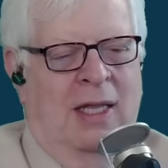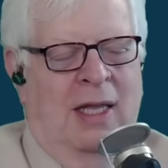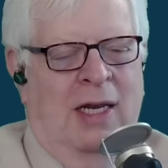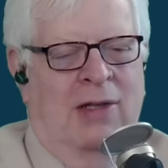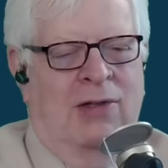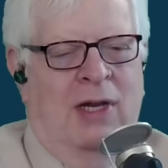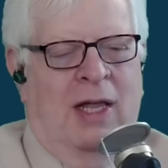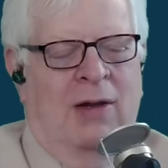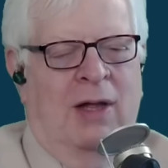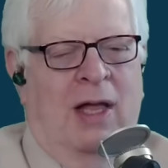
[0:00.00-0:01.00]
And he said,
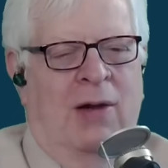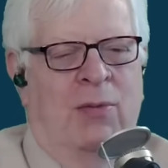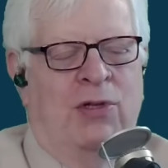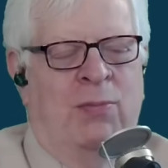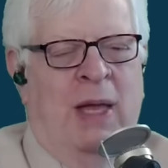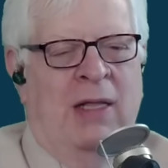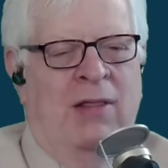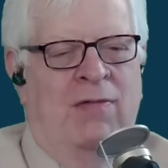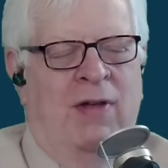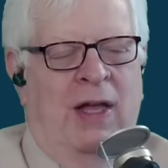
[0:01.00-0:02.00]
I respect
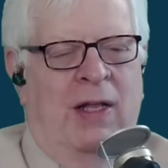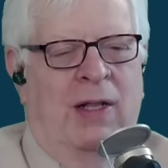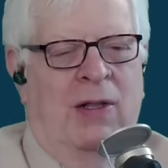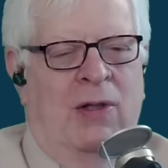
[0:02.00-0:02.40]
the veil